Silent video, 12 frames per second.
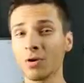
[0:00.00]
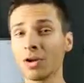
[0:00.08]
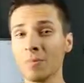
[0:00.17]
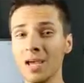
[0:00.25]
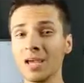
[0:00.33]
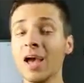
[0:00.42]

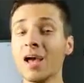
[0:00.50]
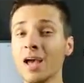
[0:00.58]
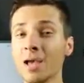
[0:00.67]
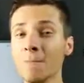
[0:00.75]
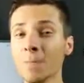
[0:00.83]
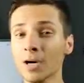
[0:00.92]
going to make
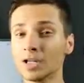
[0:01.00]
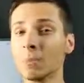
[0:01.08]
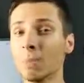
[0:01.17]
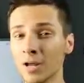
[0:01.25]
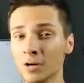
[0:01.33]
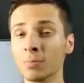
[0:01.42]
a
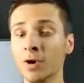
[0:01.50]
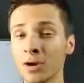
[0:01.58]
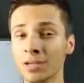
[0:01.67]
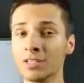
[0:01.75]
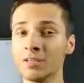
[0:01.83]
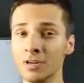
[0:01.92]
much better
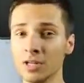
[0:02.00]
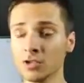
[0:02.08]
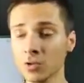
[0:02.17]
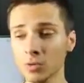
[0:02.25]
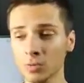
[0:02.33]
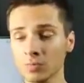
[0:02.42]
productivity
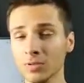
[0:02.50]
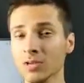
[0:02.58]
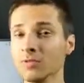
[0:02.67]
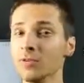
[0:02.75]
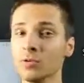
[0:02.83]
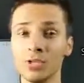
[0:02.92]
tool.
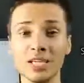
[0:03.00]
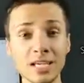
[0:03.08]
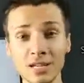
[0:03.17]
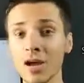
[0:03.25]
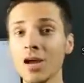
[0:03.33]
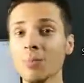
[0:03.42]
If you
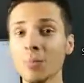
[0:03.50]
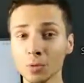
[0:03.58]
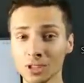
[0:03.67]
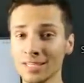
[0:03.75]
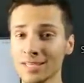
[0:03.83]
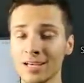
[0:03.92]
need
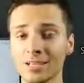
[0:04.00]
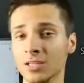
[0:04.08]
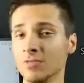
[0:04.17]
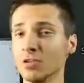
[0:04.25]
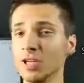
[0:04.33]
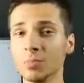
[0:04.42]

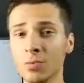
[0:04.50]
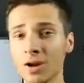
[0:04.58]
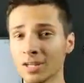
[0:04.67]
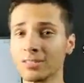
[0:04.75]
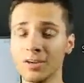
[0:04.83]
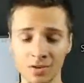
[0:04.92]
multitasking, if you need
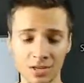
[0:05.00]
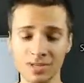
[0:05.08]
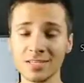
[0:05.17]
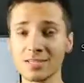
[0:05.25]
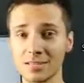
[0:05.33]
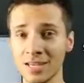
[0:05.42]
productivity,
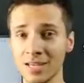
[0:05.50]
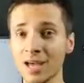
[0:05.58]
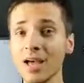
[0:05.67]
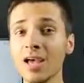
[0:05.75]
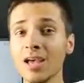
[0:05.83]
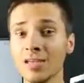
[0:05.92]
this
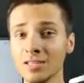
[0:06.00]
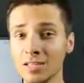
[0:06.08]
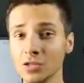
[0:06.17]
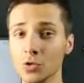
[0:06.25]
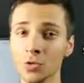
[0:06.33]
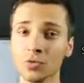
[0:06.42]
thing is
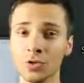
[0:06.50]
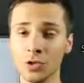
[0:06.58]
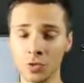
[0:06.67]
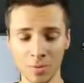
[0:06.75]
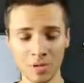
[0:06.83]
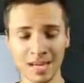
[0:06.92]
the tool for
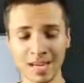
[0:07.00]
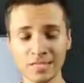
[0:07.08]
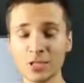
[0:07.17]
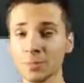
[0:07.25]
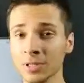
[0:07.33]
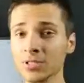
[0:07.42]
you. I mean, it
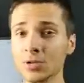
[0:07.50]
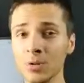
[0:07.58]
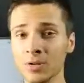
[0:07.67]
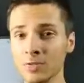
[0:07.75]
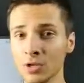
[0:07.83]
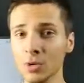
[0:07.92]
has split
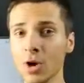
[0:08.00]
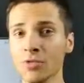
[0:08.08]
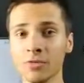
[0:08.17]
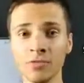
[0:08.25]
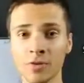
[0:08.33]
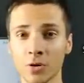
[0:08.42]
screen view
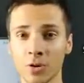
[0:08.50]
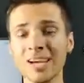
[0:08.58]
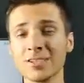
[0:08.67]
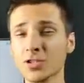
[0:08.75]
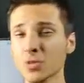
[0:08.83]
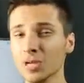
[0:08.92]
on the phone. It
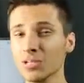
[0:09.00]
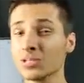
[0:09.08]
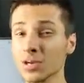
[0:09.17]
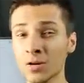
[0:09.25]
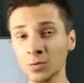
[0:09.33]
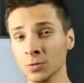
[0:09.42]
has so many
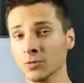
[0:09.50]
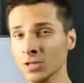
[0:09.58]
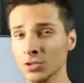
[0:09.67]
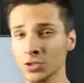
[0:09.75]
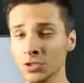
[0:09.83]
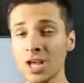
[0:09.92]
software
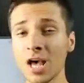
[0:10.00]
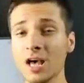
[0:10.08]
features